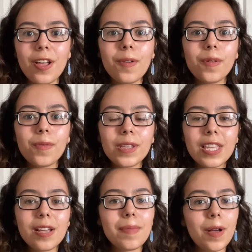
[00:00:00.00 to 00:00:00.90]
When we
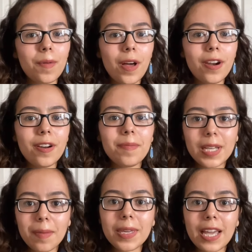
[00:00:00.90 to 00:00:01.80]
think about water and
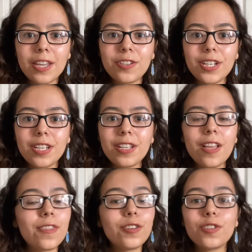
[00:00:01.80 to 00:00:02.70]
becoming hydrated,
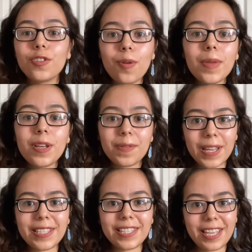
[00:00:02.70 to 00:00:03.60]
there's so many
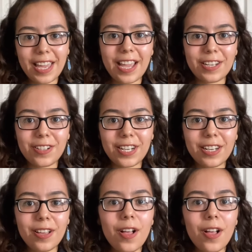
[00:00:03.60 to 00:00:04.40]
ways to get hydrated.